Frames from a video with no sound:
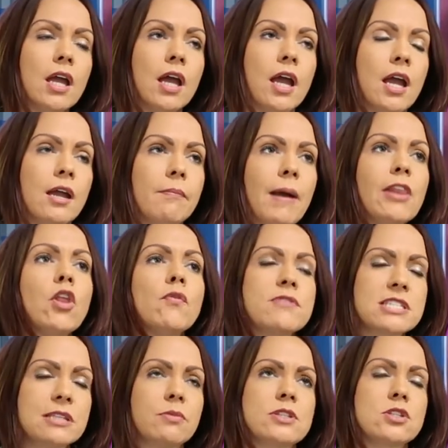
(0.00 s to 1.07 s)
Um, and
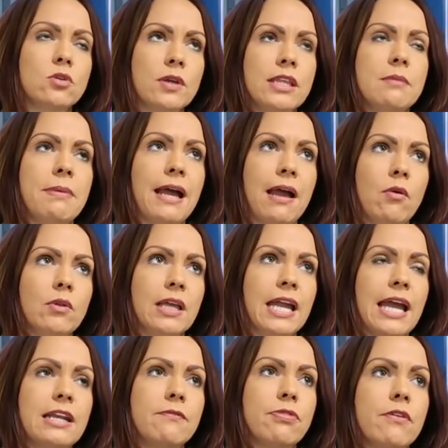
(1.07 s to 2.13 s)
obviously, we're talking about
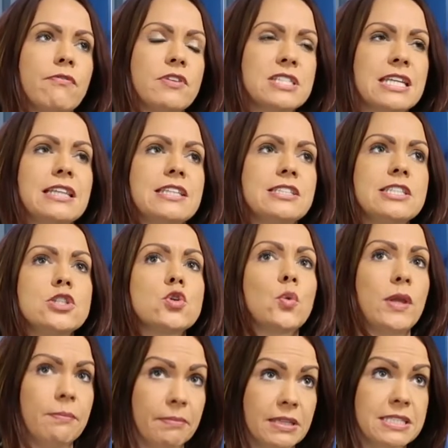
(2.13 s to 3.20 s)
kind of the fertility
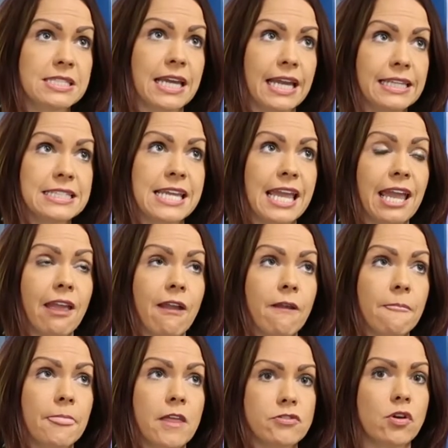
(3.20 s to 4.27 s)
treatment side here.
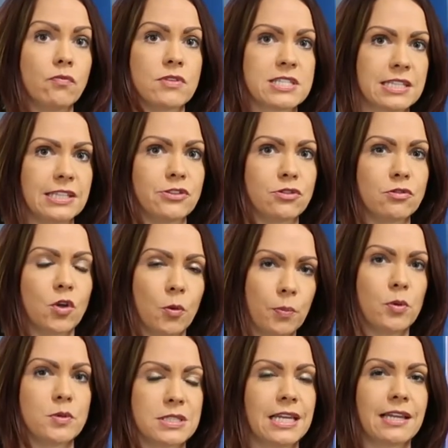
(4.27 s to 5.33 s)
There's obviously
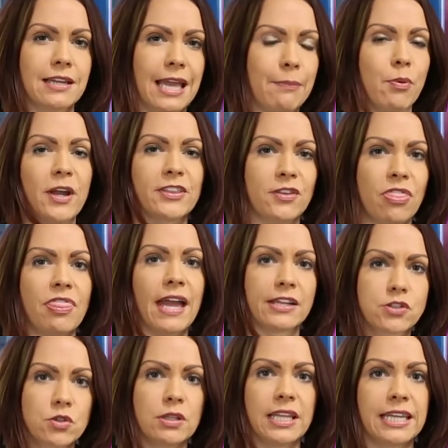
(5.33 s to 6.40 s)
couples that get pregnant
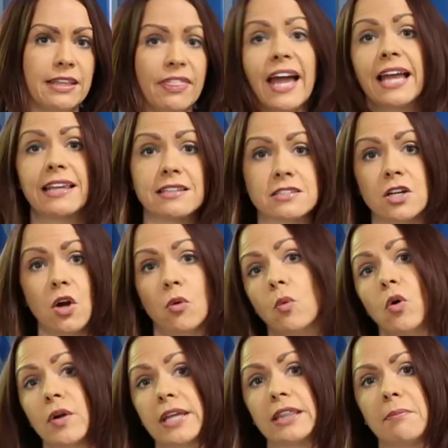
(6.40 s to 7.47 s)
naturally, and that's not a
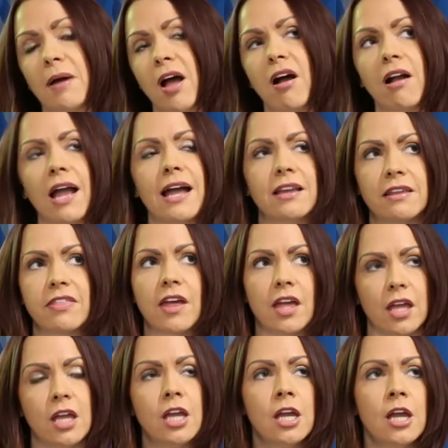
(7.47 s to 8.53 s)
walk in the park either.